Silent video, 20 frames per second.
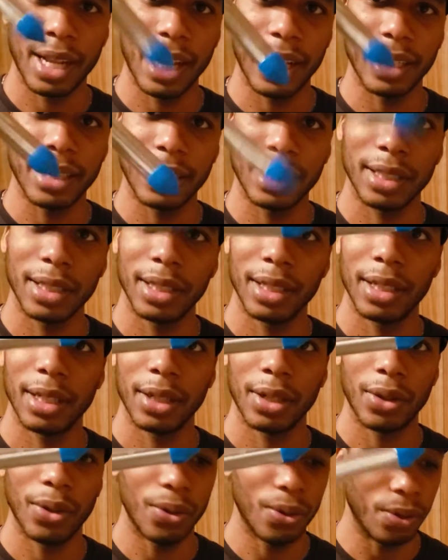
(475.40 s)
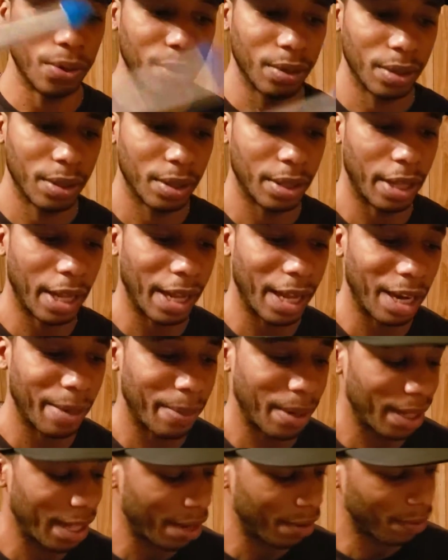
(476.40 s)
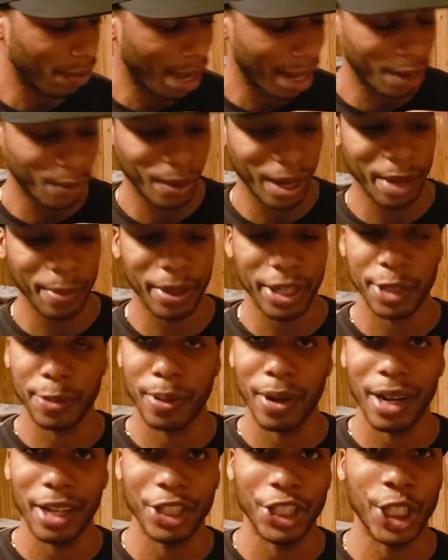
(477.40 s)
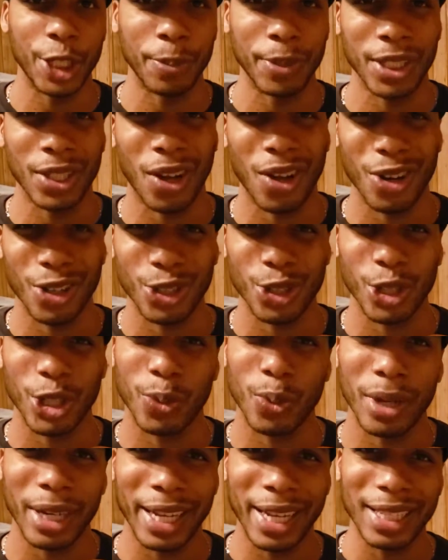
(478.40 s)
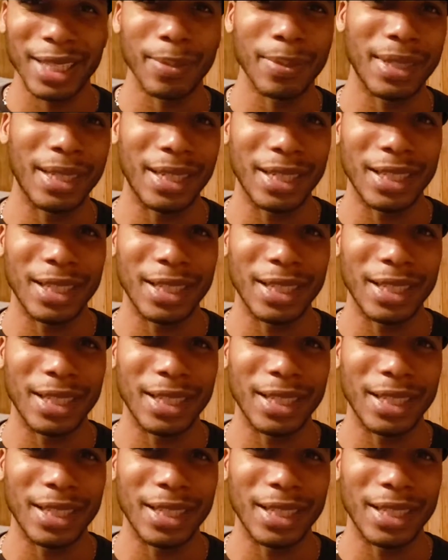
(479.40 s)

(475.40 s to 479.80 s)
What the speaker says: Nice. Cool. They ain't gotta buy that right away, but it's probably cheap solder, so you want to get some